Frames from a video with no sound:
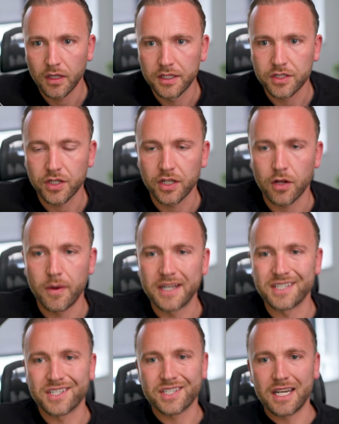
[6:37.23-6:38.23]
And it's going to go ahead
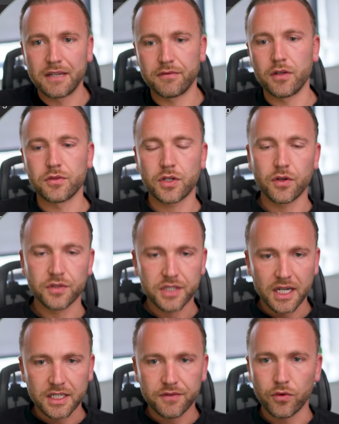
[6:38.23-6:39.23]
and save those
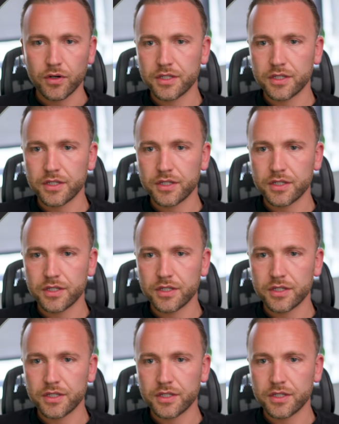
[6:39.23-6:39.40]
contacts for